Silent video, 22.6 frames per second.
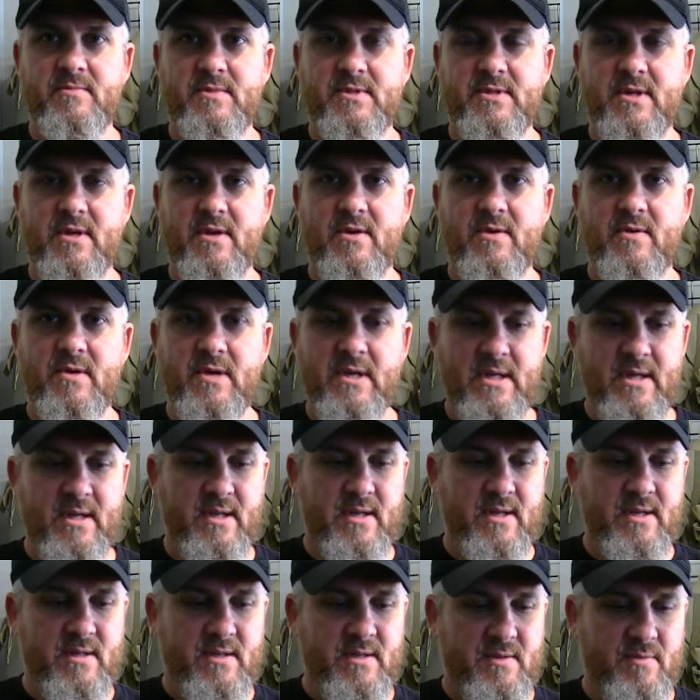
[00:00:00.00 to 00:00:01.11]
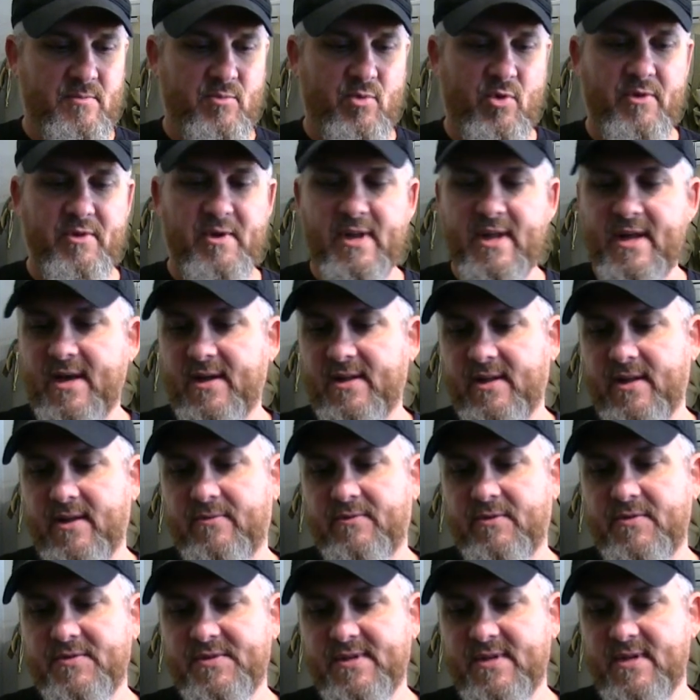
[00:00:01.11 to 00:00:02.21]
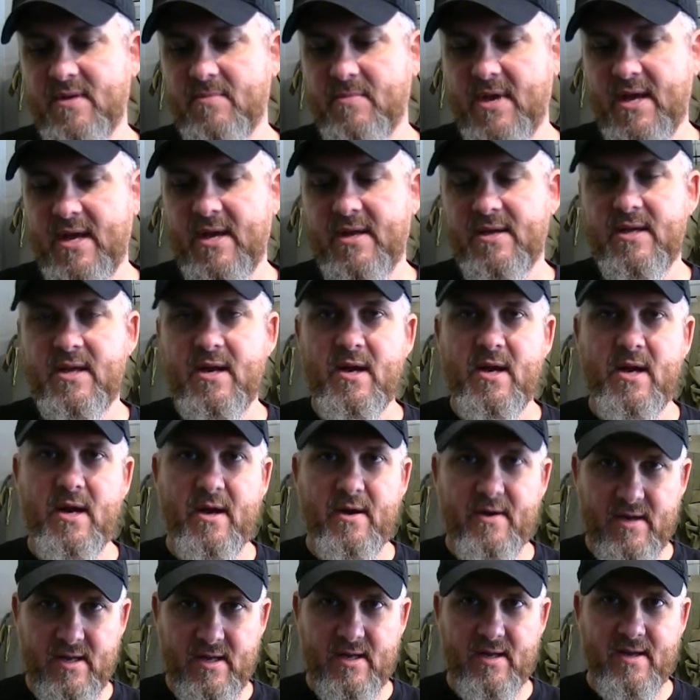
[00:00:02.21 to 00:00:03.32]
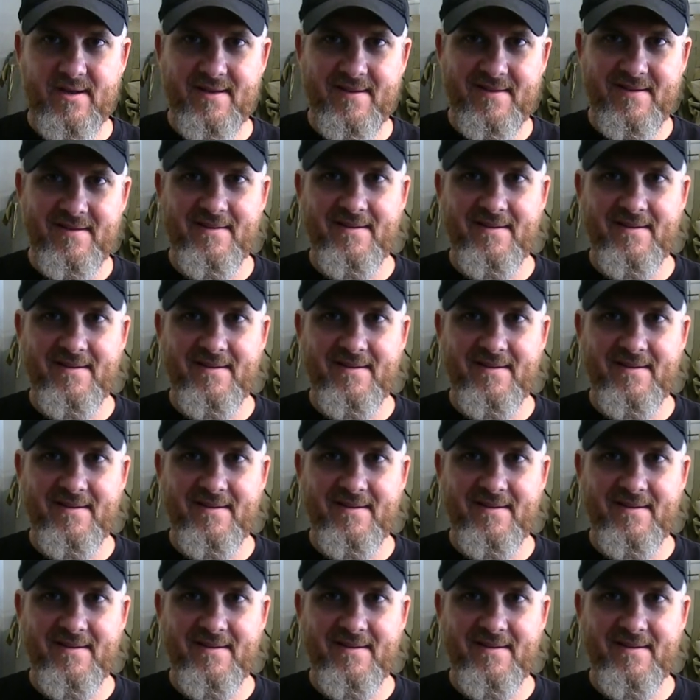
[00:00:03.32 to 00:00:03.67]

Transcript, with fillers: So more than likely, if you see a man carrying